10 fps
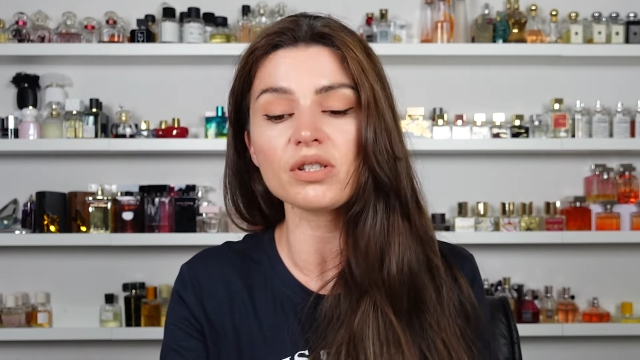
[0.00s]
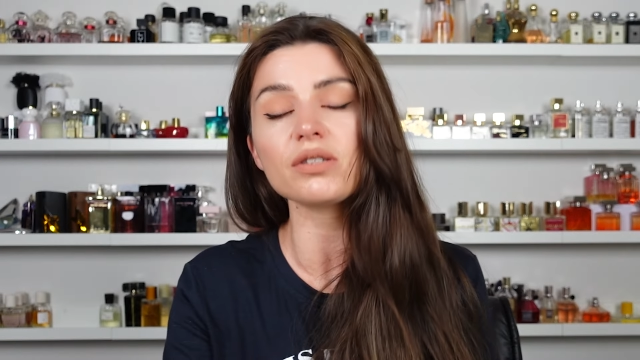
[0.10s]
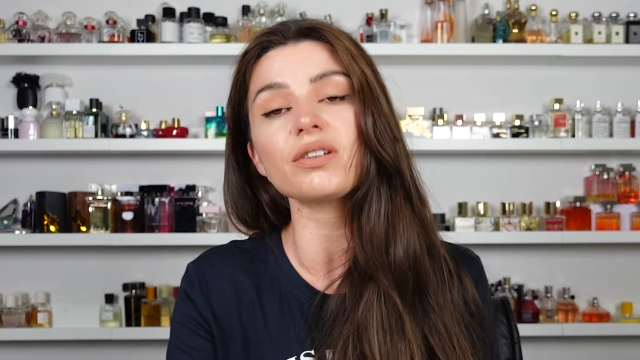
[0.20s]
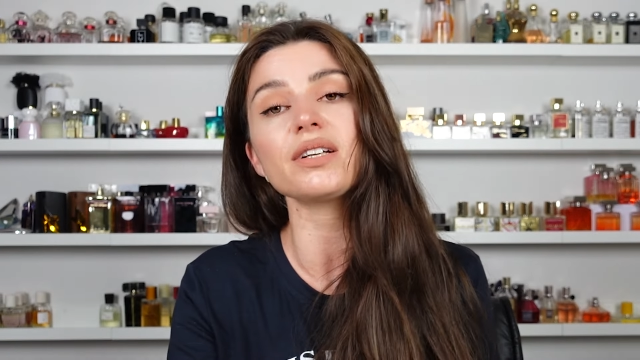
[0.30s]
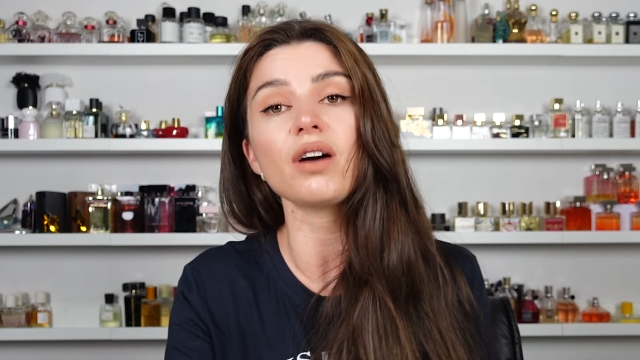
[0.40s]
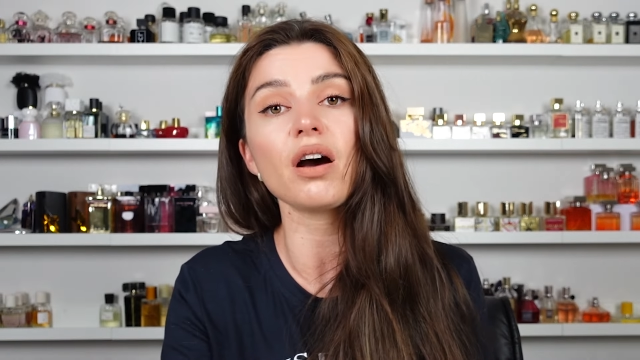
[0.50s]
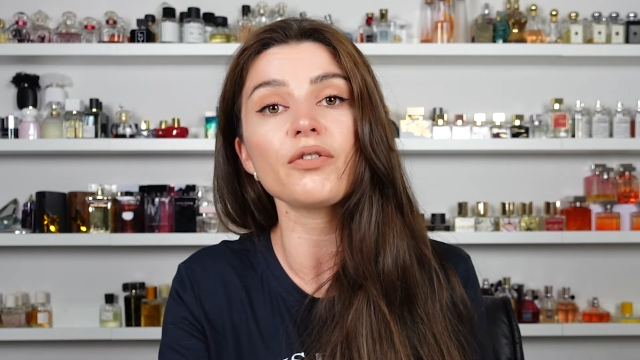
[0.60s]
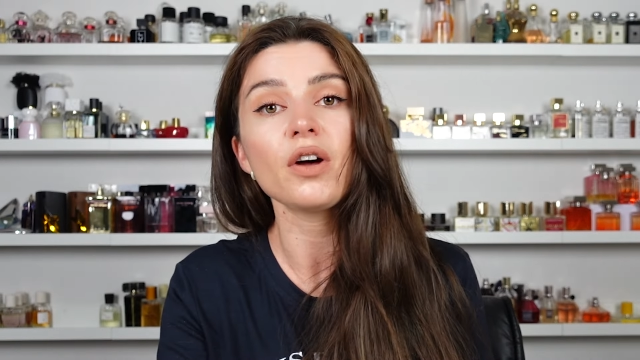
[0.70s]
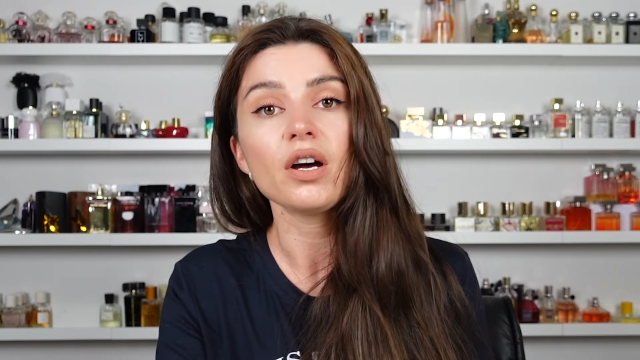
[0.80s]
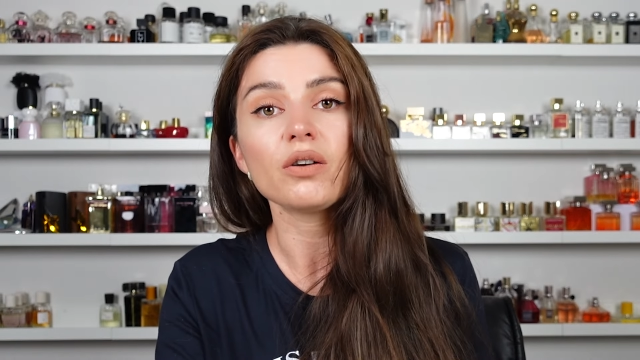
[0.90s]
just starting
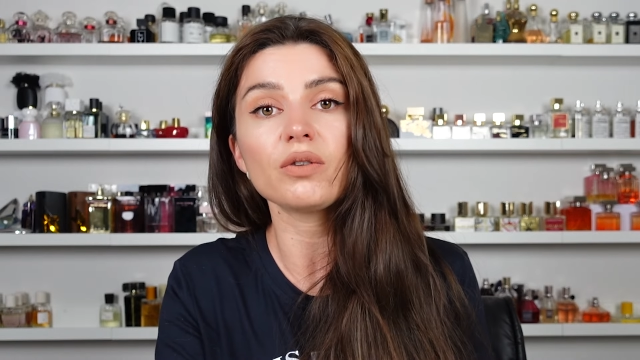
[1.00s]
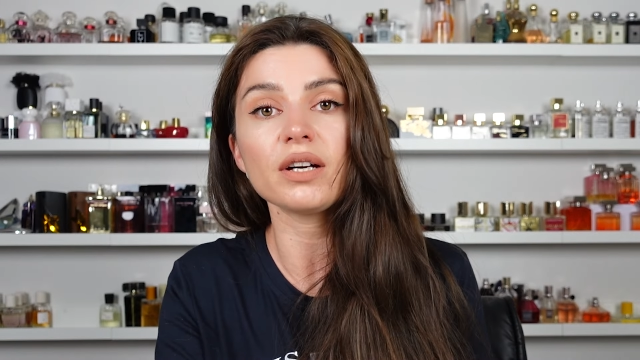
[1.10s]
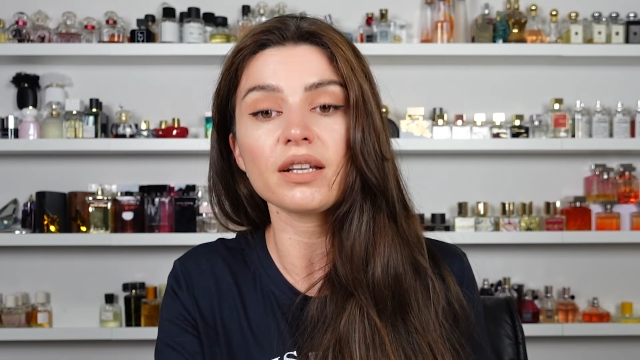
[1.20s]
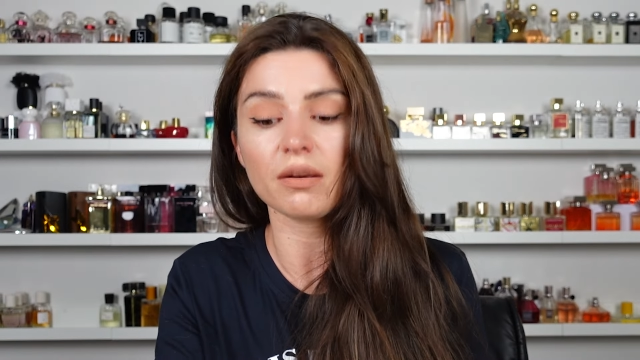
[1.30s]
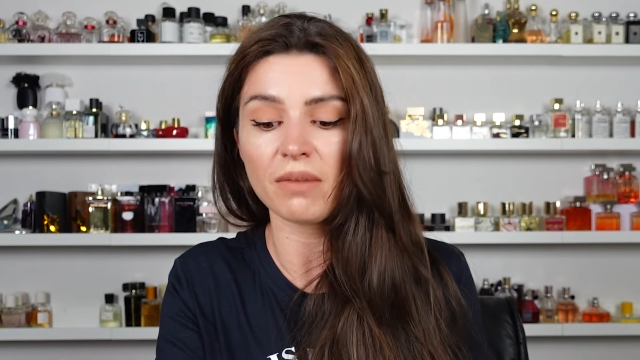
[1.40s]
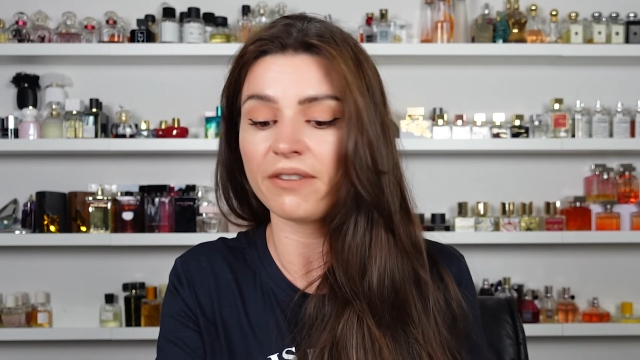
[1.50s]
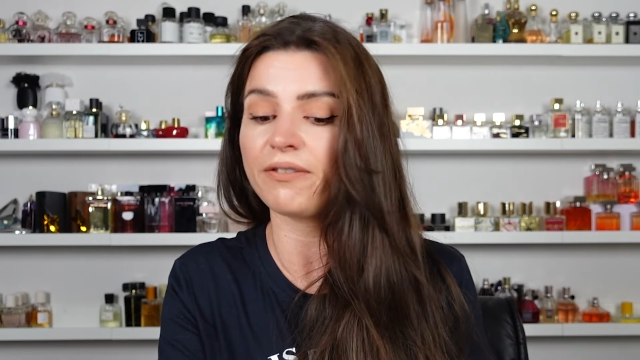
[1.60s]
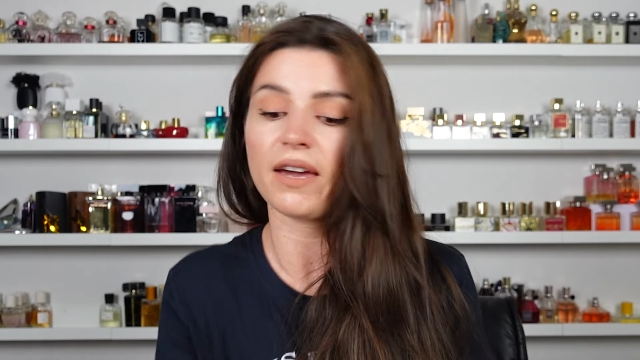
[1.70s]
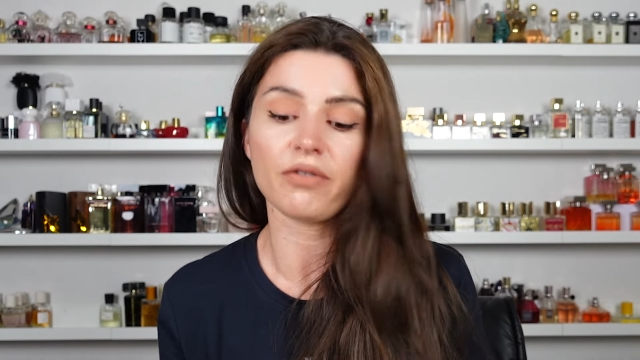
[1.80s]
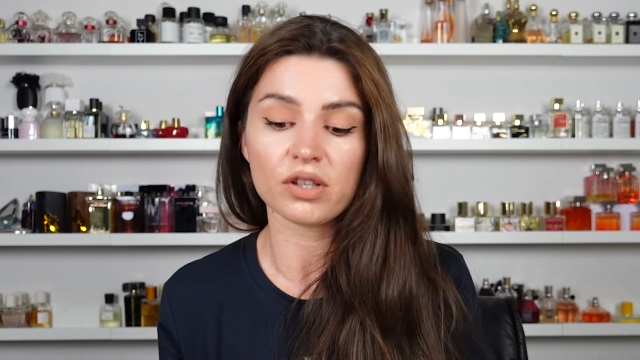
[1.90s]
off with my
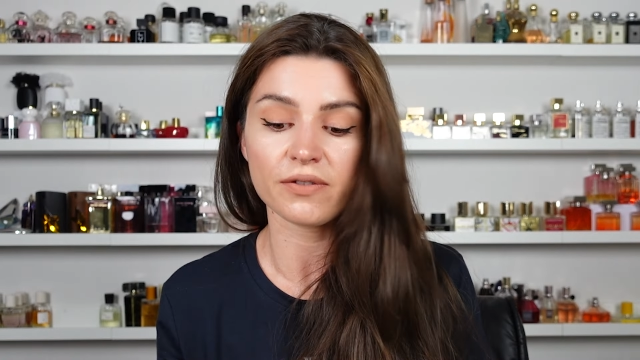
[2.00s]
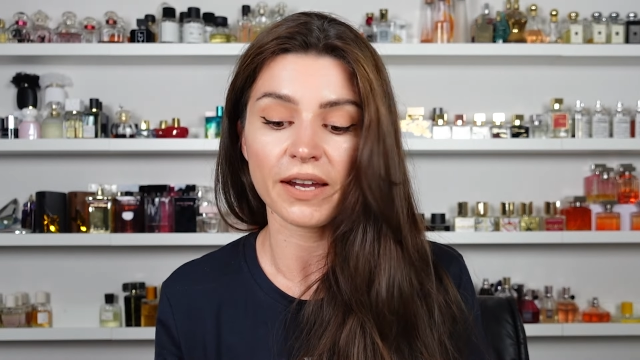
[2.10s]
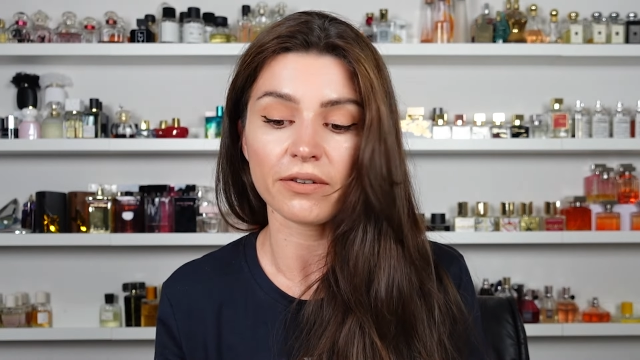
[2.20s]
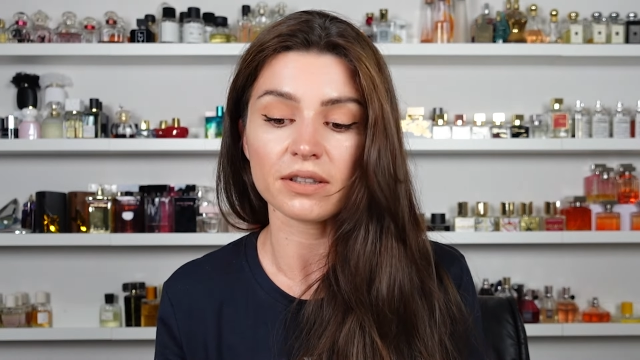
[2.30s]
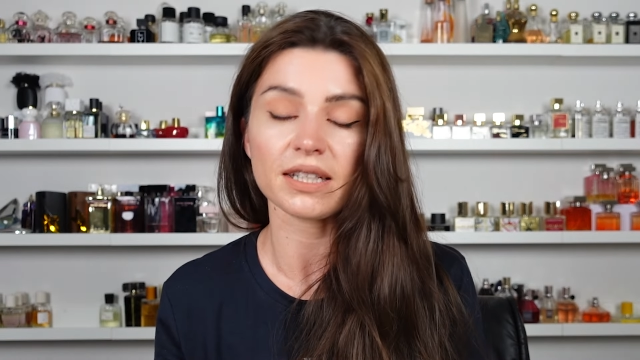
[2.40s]
favorites favorites.